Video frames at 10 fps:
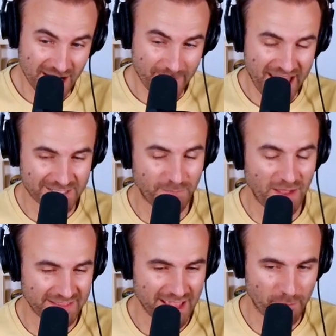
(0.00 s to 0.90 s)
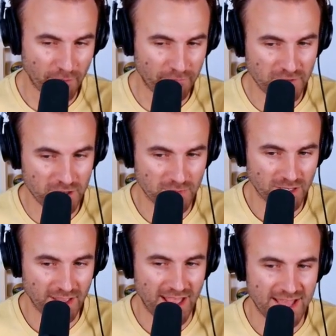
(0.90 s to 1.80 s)
Maxx bought that perfume
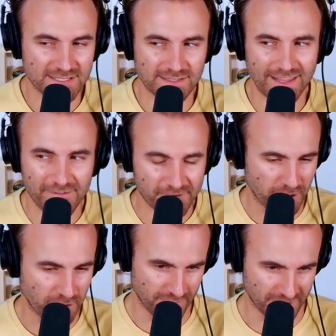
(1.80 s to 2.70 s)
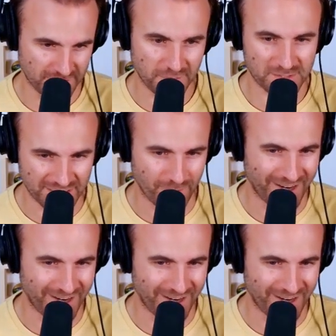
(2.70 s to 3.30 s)
as leftovers from someone